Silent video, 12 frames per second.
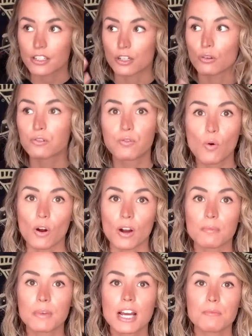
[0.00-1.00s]

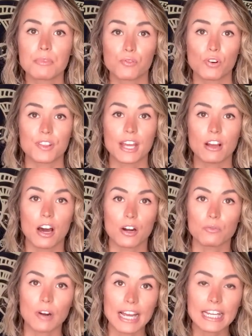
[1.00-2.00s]
form before they got it
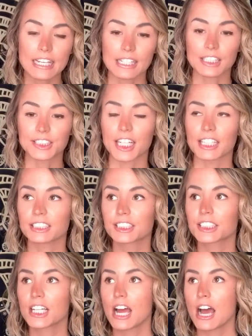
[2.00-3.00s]
right, in a sense.